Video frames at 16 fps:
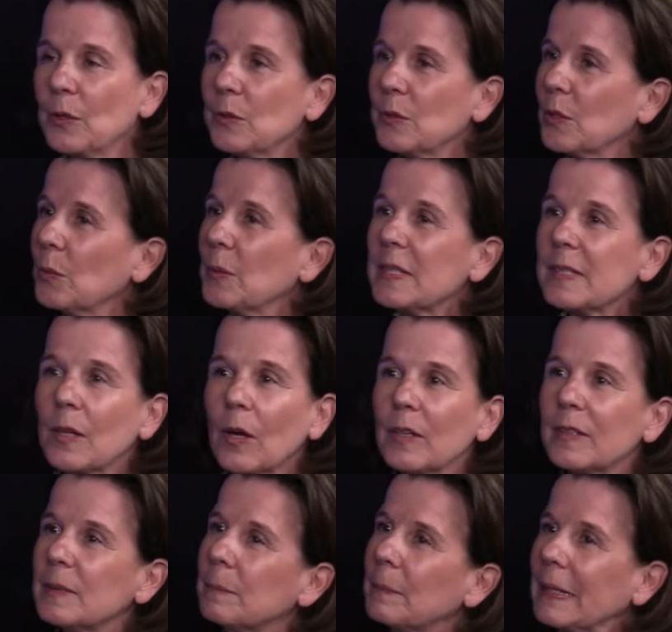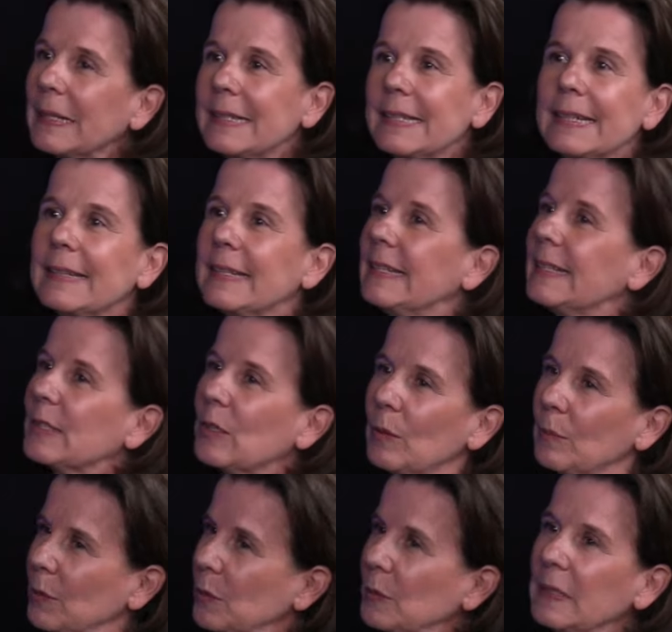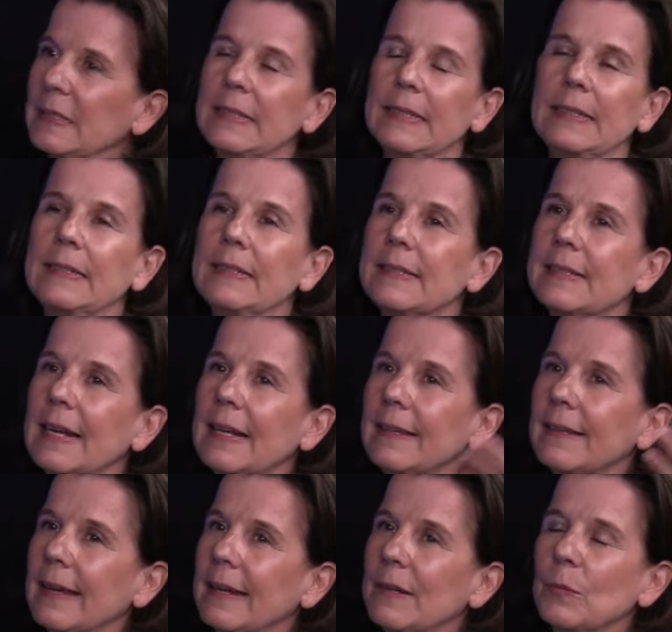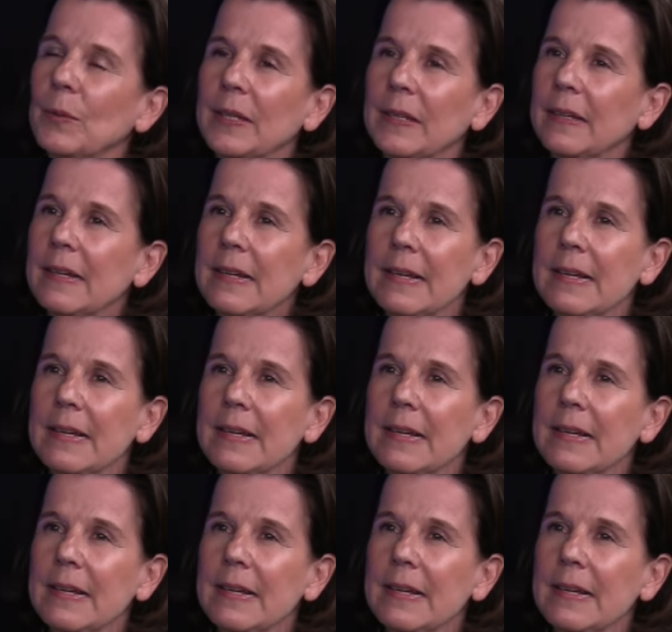So we started building these communities and then we